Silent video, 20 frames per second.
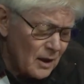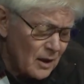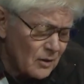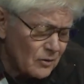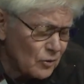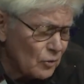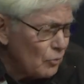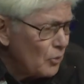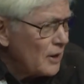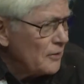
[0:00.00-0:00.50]

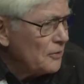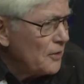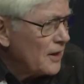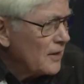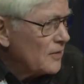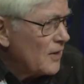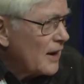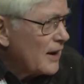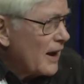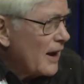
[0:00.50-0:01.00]
So one
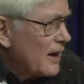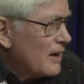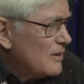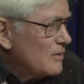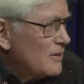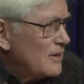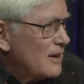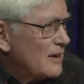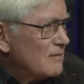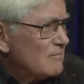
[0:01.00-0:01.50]
thing
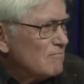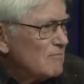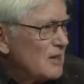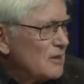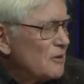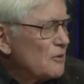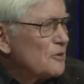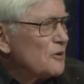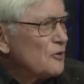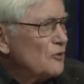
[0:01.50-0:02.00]

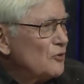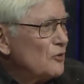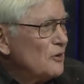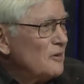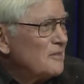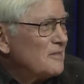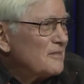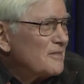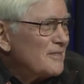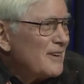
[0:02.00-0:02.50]
there's
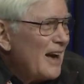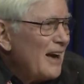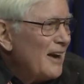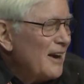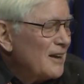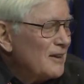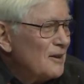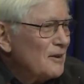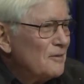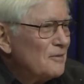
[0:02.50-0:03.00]
certain
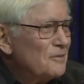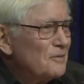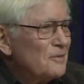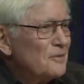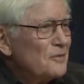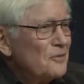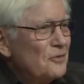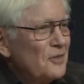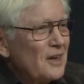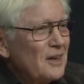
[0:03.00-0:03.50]
kind of
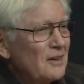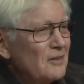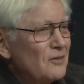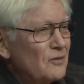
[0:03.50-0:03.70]
things,